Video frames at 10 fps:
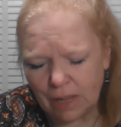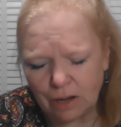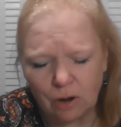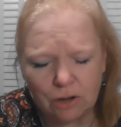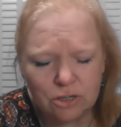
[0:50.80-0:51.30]

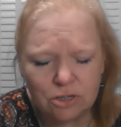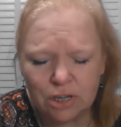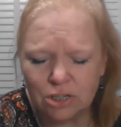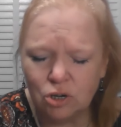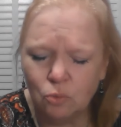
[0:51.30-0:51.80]
God, you
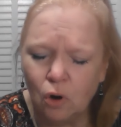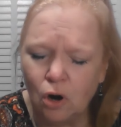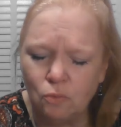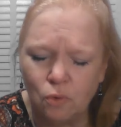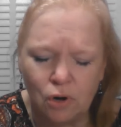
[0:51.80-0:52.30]
said your
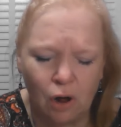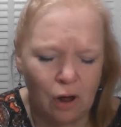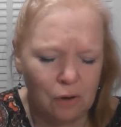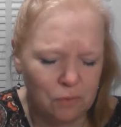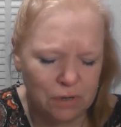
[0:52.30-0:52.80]
word would not
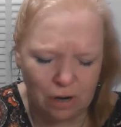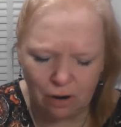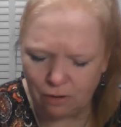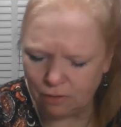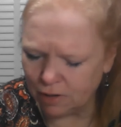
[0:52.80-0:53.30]

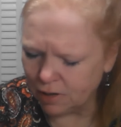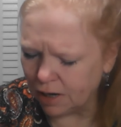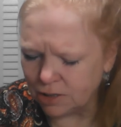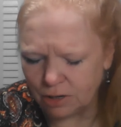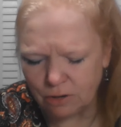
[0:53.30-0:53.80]
return
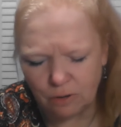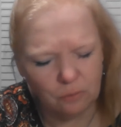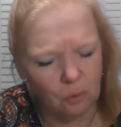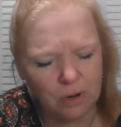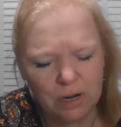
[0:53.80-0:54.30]
unto you
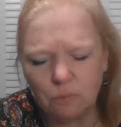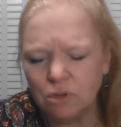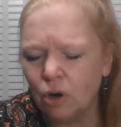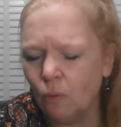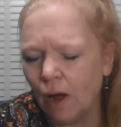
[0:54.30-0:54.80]
void. It would
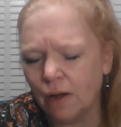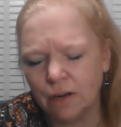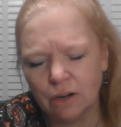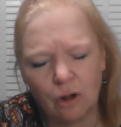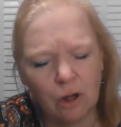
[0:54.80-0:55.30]
go out and
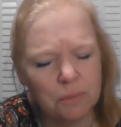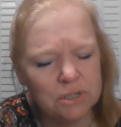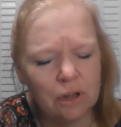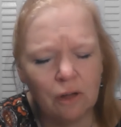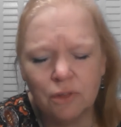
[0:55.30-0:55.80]

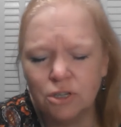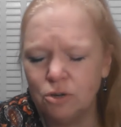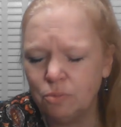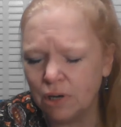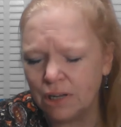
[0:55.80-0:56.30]
accomplish all that you
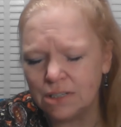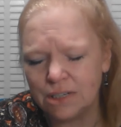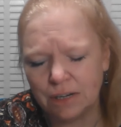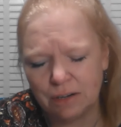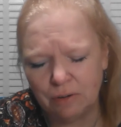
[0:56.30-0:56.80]
pleased
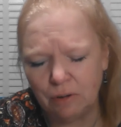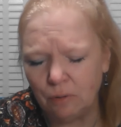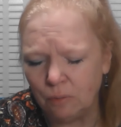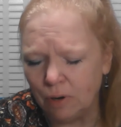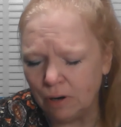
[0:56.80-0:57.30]
it to
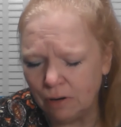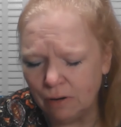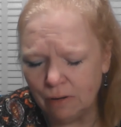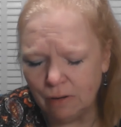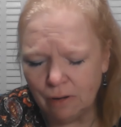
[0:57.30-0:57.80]
do.
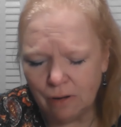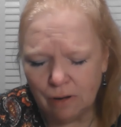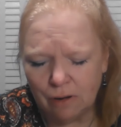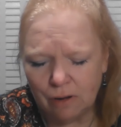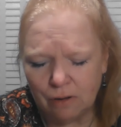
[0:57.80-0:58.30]

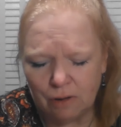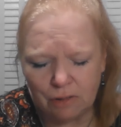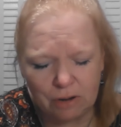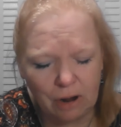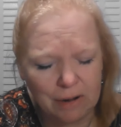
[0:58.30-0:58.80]

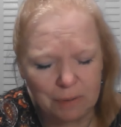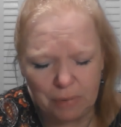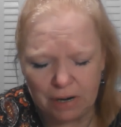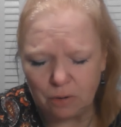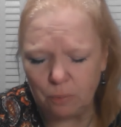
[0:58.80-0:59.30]
Father God, I'm
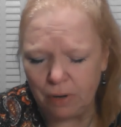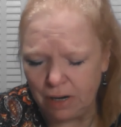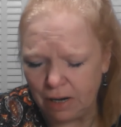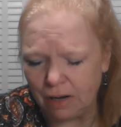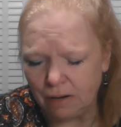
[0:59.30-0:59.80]
being obedient.